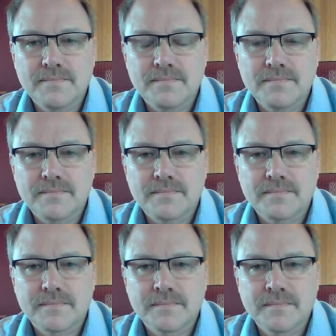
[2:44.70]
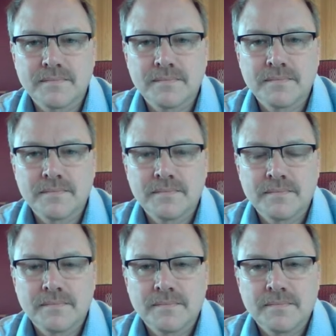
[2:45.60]

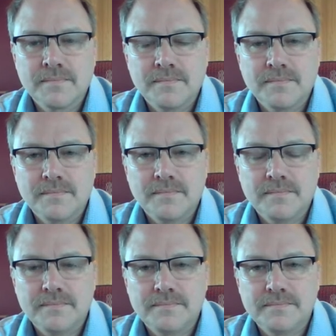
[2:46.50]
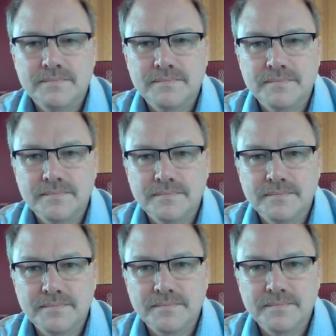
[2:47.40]

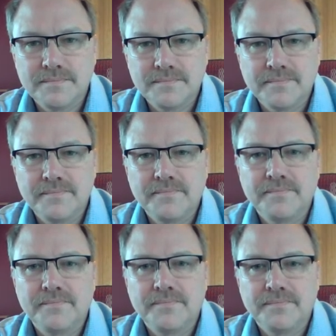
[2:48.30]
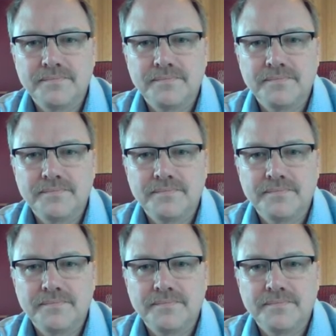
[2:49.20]
The person shown says nothing.